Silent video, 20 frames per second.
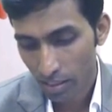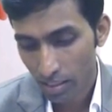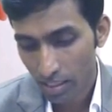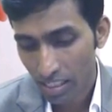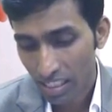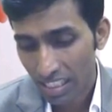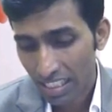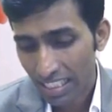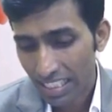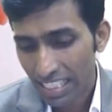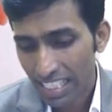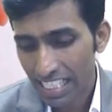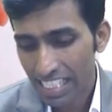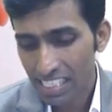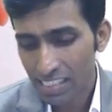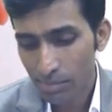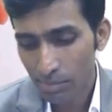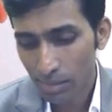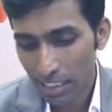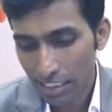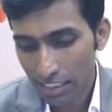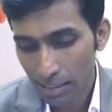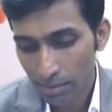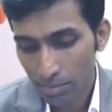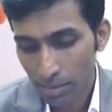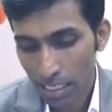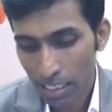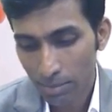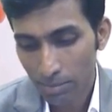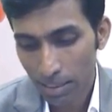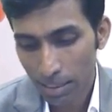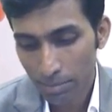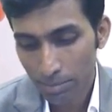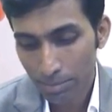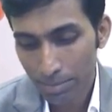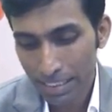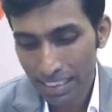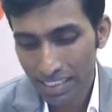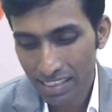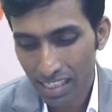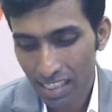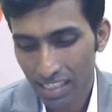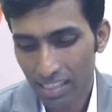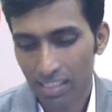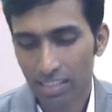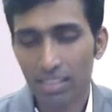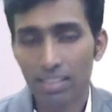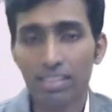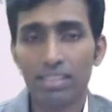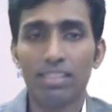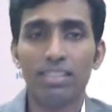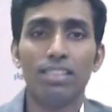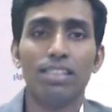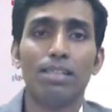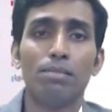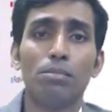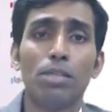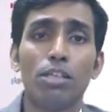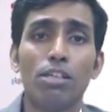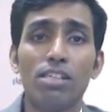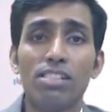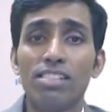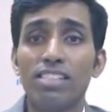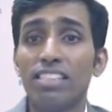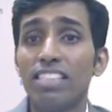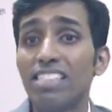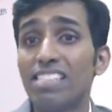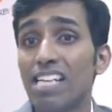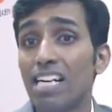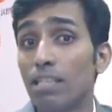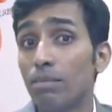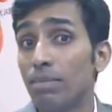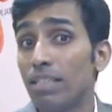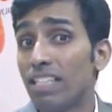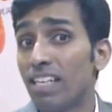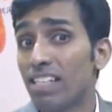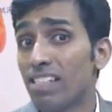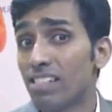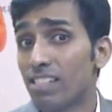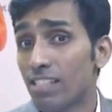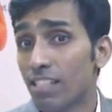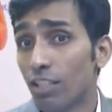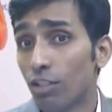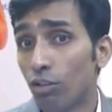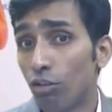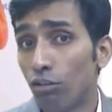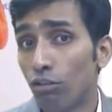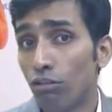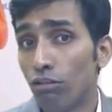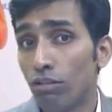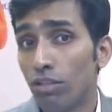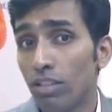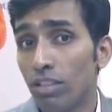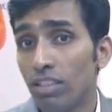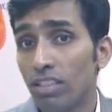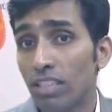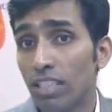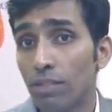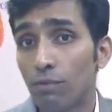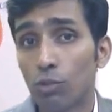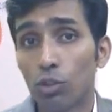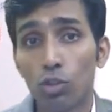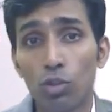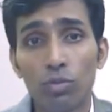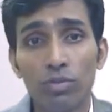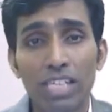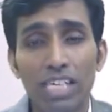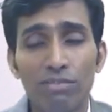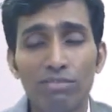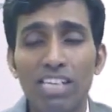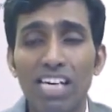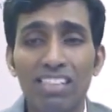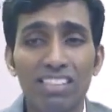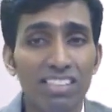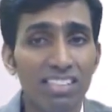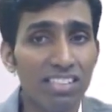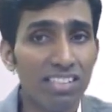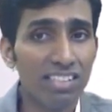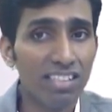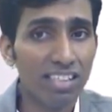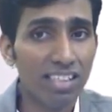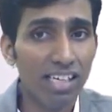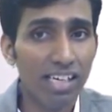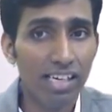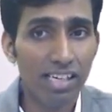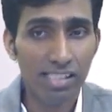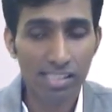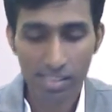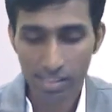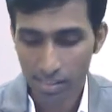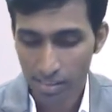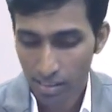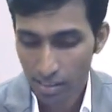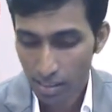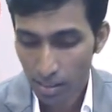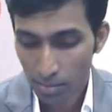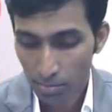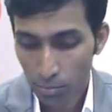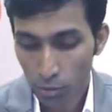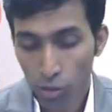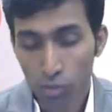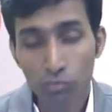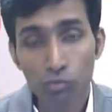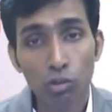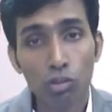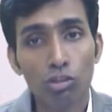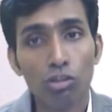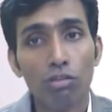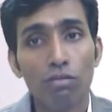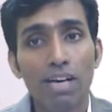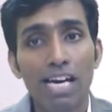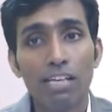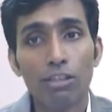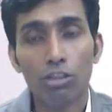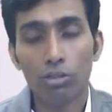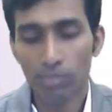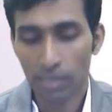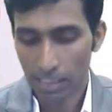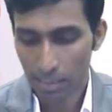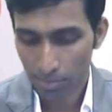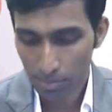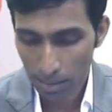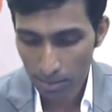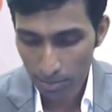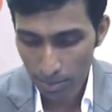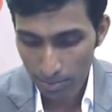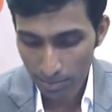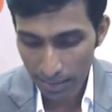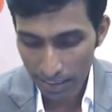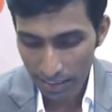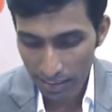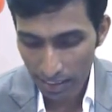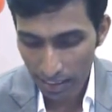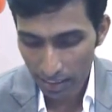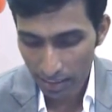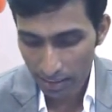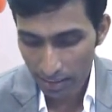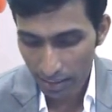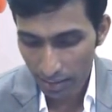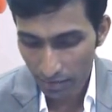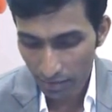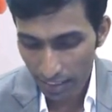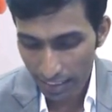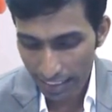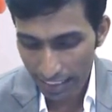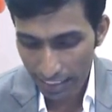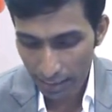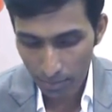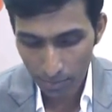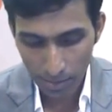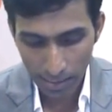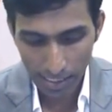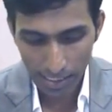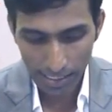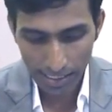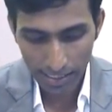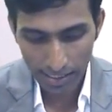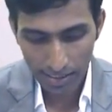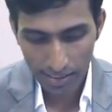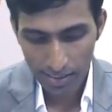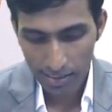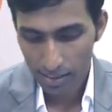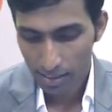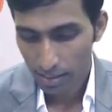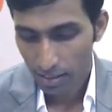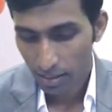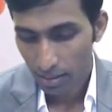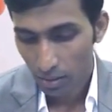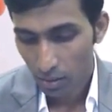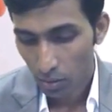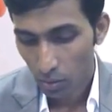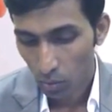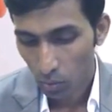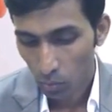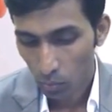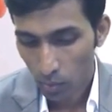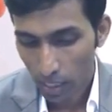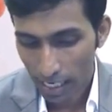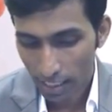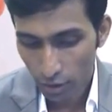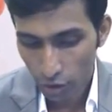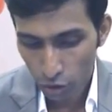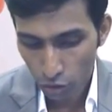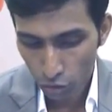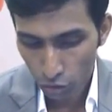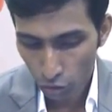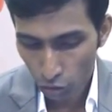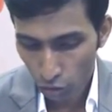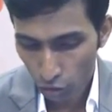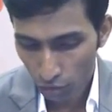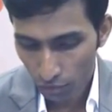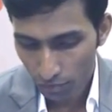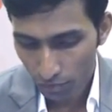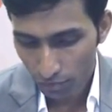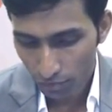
is multiplied by beta, because the desired beta is 0. If you know, we have done it in the class. Portfolio value multiplied by beta divided by value of